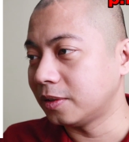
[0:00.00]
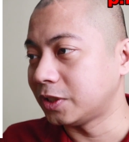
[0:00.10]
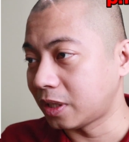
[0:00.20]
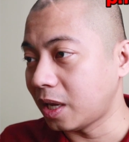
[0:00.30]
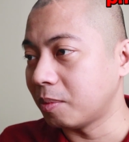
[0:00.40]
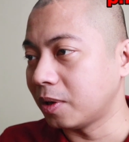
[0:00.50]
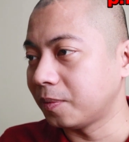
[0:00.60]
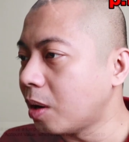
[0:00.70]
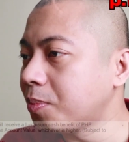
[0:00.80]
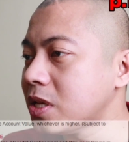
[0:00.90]
Disclaimer.
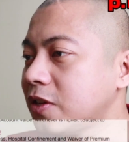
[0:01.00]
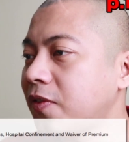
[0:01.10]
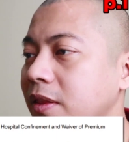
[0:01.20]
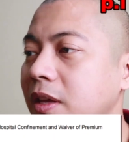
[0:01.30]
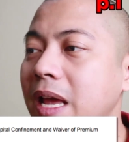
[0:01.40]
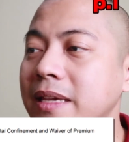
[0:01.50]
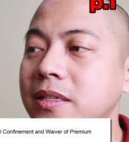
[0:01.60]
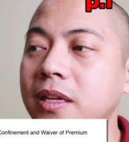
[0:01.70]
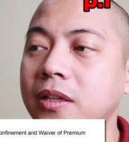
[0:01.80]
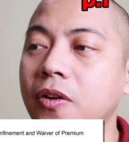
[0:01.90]
Comprehensive health and
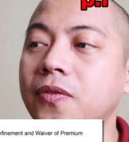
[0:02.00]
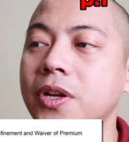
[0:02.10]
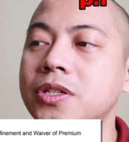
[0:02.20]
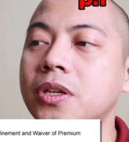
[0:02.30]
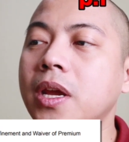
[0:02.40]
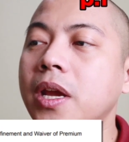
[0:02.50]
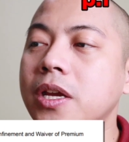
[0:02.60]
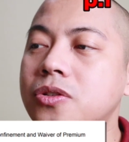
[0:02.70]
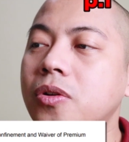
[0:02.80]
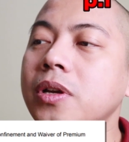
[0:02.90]
accident coverage.
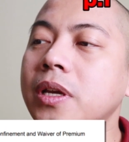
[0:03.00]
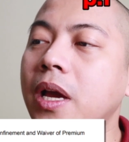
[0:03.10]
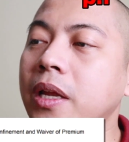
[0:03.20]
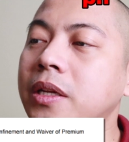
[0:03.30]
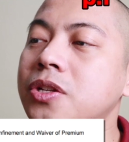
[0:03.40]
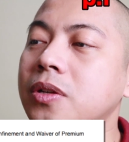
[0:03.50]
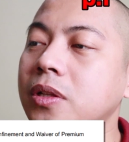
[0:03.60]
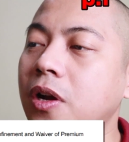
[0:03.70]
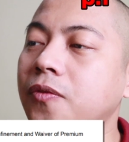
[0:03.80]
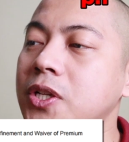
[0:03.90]
Enjoy
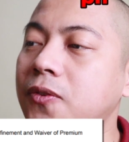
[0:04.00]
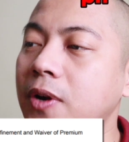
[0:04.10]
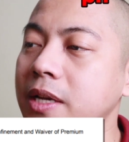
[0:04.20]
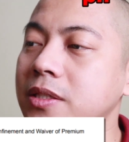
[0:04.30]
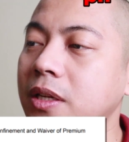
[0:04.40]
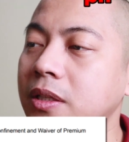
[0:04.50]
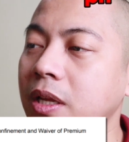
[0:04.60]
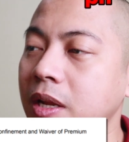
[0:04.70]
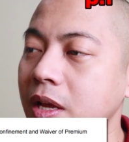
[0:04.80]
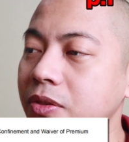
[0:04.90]
additional coverage for accident
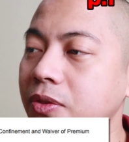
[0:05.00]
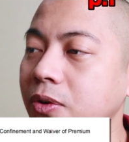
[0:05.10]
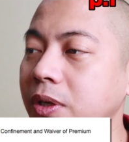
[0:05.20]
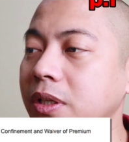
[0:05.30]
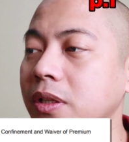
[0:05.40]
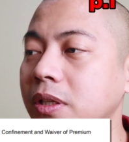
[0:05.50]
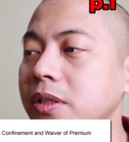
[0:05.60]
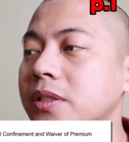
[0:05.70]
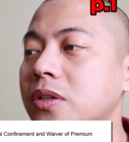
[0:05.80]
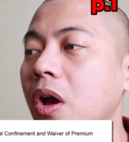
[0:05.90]
and health, critical
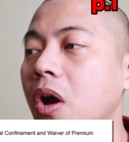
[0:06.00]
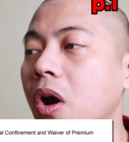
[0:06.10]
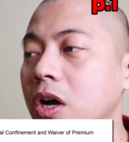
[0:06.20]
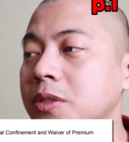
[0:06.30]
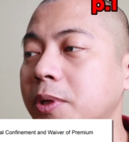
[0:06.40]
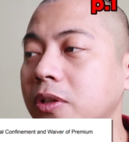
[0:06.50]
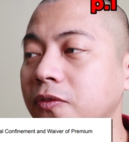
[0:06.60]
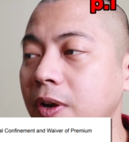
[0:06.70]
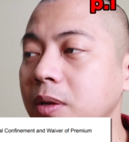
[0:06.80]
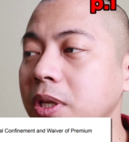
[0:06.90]
illness, hospital
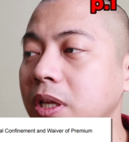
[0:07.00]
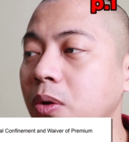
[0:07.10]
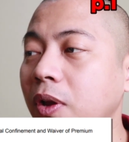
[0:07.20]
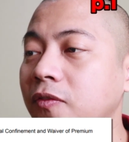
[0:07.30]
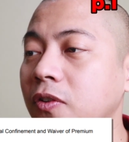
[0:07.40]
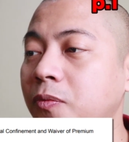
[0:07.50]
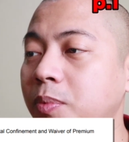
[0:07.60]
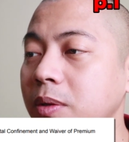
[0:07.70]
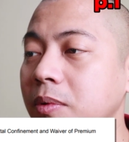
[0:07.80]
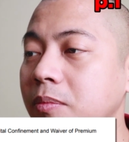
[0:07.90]
confinement, and waiver of
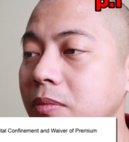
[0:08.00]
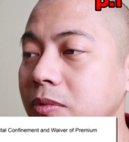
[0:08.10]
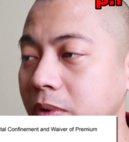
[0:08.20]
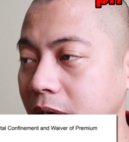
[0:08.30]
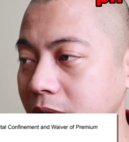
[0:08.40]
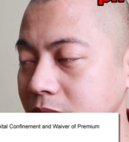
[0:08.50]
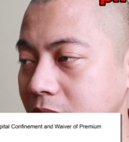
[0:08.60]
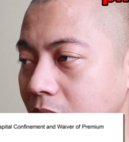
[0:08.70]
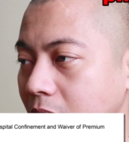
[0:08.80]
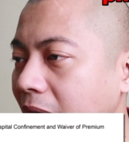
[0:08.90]
premium
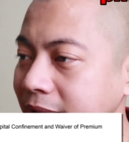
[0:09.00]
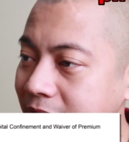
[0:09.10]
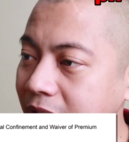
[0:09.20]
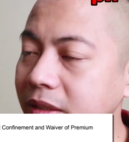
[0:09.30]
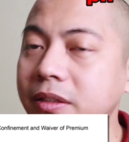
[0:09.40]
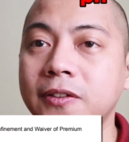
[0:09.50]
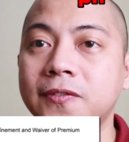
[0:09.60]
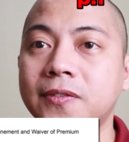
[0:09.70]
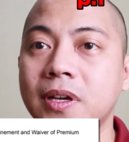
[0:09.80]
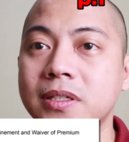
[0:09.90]
riders. Accident,
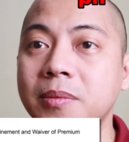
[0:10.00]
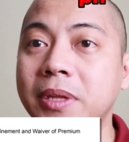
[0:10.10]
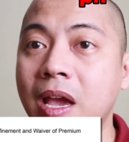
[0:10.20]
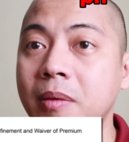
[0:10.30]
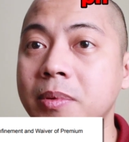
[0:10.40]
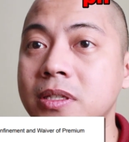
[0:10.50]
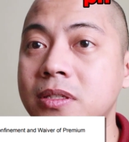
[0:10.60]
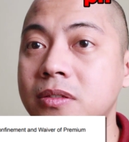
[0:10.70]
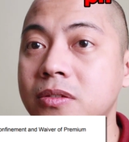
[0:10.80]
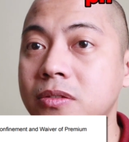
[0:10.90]
if something
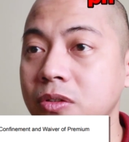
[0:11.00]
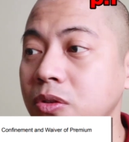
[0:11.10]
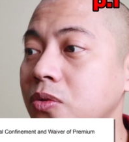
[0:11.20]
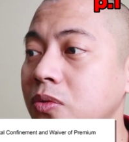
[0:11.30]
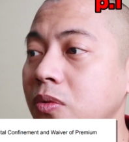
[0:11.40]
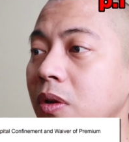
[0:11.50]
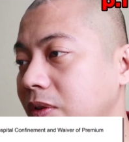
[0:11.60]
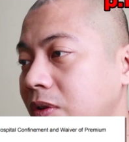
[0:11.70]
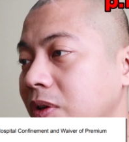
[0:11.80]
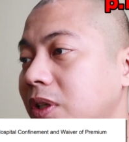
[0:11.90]
happens to you.
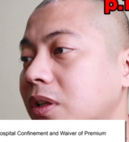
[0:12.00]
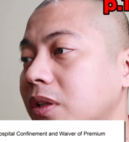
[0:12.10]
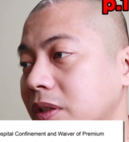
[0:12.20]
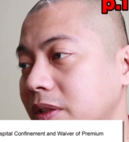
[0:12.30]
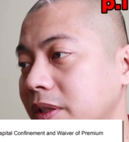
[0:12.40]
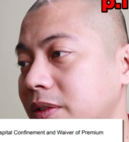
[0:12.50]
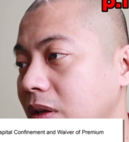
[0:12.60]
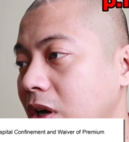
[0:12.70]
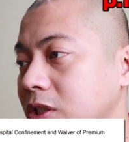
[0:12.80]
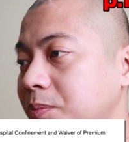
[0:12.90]
Critical illness,
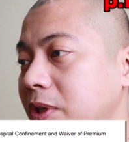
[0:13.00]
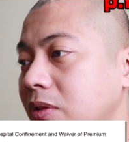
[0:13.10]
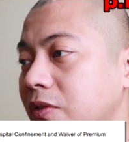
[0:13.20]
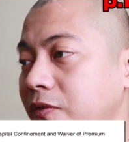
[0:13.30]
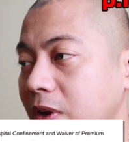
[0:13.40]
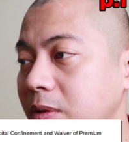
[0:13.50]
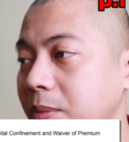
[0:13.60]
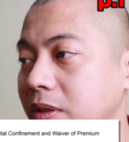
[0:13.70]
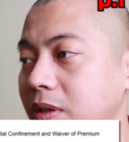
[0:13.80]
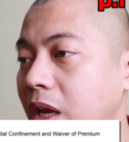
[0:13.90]
hospital
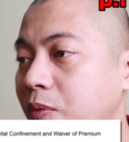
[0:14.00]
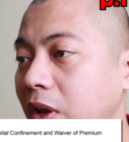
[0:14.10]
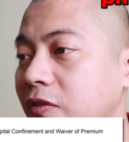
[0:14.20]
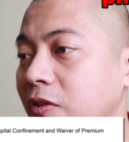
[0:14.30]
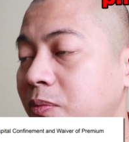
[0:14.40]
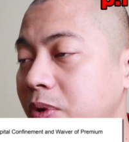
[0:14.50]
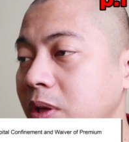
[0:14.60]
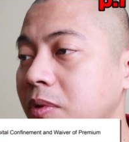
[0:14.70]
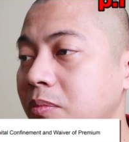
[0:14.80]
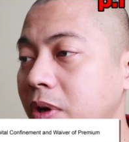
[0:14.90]
confinement, and waiver of
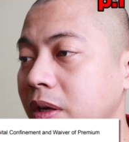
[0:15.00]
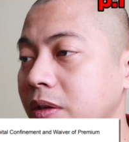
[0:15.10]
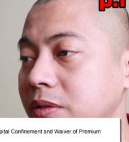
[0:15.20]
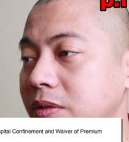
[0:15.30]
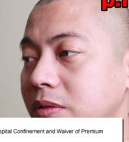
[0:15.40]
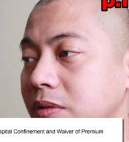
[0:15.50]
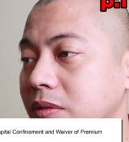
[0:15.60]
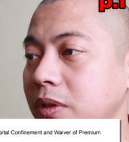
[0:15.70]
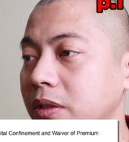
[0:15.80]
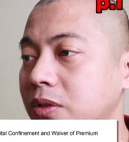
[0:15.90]
premium riders.
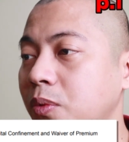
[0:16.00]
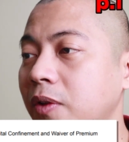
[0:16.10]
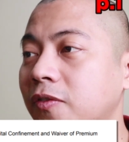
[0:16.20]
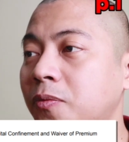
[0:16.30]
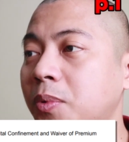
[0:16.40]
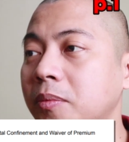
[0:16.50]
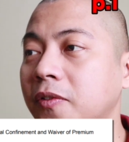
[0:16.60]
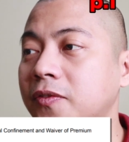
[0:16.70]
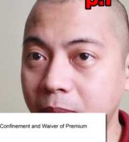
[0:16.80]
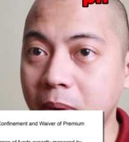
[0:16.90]
Yeah, so waiver of
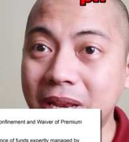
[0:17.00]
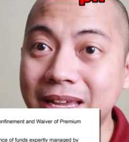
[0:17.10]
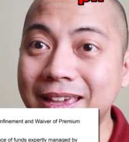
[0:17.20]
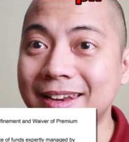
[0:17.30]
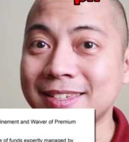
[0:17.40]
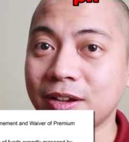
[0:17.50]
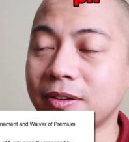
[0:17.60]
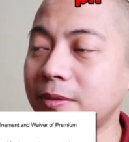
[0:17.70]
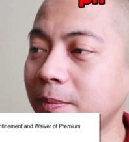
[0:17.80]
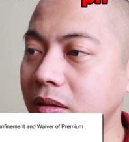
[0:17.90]
premium, if pag may nangyari
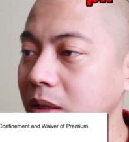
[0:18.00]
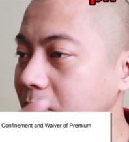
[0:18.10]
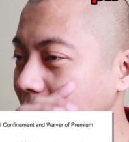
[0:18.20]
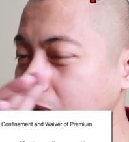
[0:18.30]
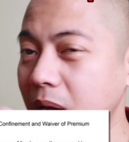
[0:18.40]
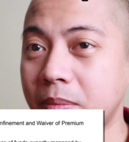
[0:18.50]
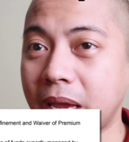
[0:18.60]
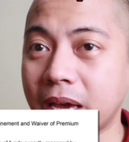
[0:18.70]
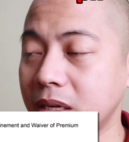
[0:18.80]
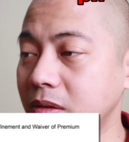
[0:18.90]
sa'yo, hindi mo na kailangan
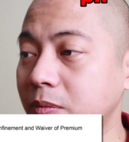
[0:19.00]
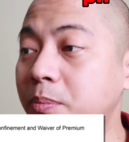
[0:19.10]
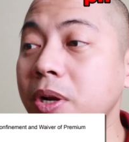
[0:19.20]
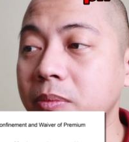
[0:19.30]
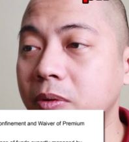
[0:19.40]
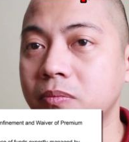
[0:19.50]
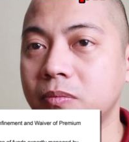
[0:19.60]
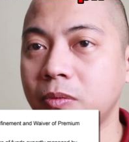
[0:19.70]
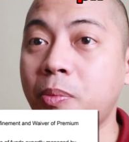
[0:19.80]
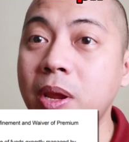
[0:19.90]
bayaran yung premium.
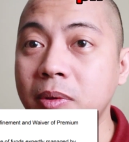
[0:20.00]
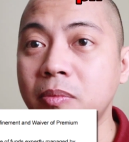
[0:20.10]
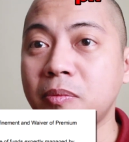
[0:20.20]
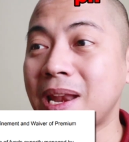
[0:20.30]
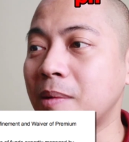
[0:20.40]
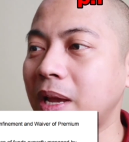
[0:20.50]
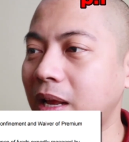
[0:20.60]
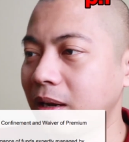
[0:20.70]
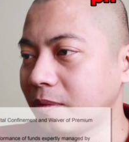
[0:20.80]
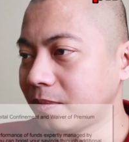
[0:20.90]
Yung premium yung
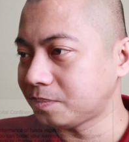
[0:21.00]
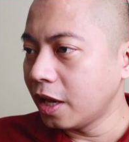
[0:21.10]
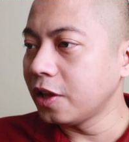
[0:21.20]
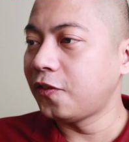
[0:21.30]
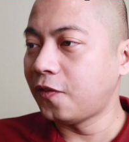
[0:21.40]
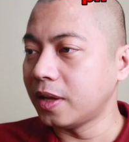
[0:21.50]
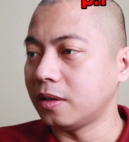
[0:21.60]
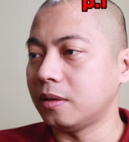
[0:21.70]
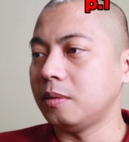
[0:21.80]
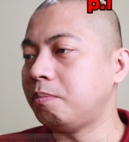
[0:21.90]
binabayaran. Health
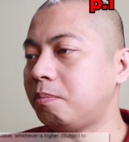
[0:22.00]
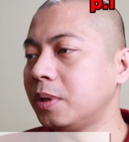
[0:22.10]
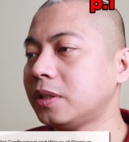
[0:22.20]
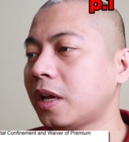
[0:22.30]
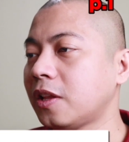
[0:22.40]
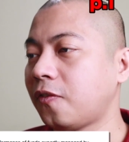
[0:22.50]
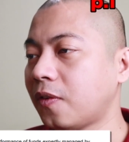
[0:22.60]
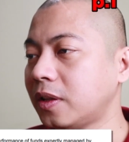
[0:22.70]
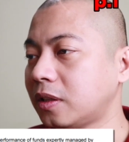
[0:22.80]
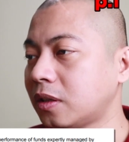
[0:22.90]
fund. Build a health
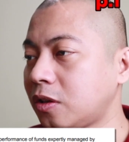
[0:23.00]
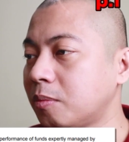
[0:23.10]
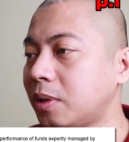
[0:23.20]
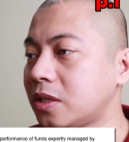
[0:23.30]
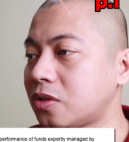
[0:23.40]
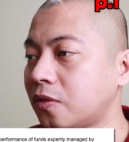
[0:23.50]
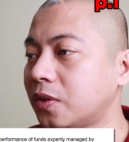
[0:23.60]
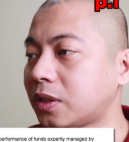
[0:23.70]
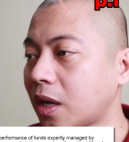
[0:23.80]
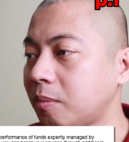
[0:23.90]
fund that accumulates
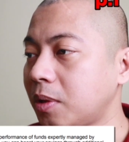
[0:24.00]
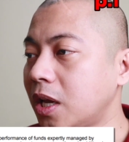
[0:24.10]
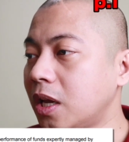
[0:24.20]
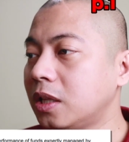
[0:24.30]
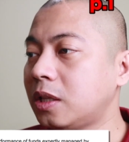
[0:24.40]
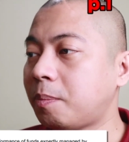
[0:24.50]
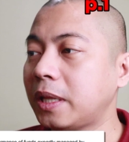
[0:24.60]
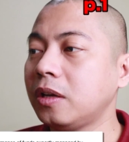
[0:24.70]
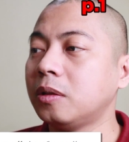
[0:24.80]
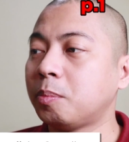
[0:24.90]
over time
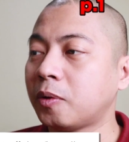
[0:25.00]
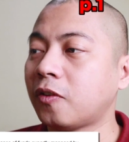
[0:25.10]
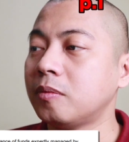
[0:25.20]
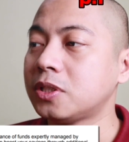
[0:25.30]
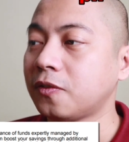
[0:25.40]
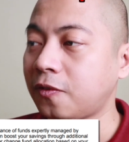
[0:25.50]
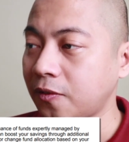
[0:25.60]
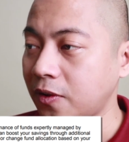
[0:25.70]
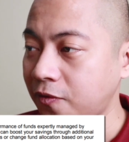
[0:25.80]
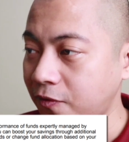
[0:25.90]
depending on the performance of
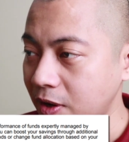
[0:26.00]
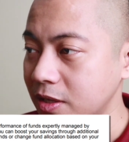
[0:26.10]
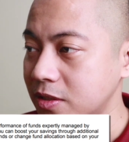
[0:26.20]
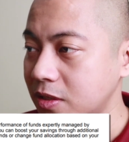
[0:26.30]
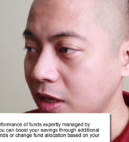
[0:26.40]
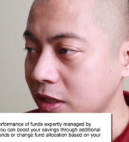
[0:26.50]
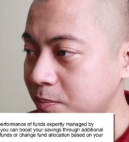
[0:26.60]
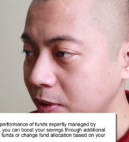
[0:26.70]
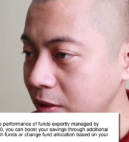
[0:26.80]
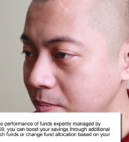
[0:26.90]
the funds,
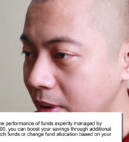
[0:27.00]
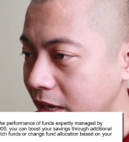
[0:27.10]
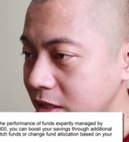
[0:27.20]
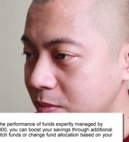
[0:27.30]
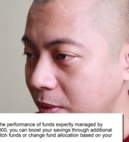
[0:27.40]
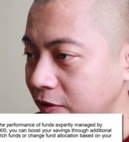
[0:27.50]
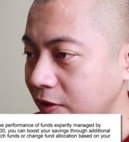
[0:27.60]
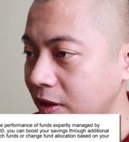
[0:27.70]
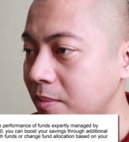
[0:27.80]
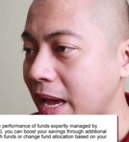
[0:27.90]
expertly managed by
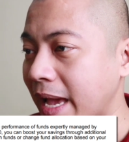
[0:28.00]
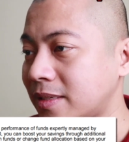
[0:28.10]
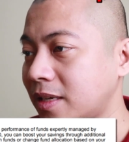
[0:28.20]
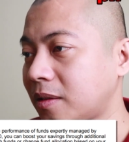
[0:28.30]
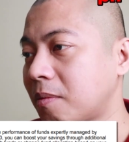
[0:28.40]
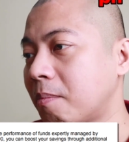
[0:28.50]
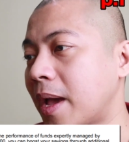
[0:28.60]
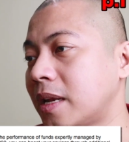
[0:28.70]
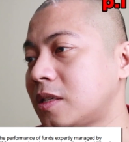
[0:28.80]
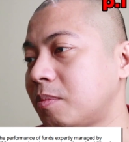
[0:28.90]
Philam Asset
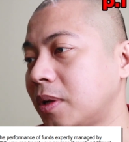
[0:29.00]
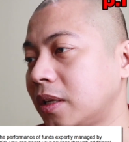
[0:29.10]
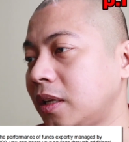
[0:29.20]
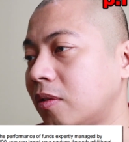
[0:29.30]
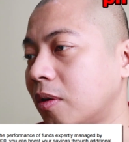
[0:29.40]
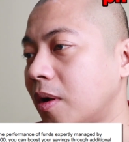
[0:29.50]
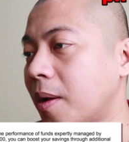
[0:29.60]
Management Inc.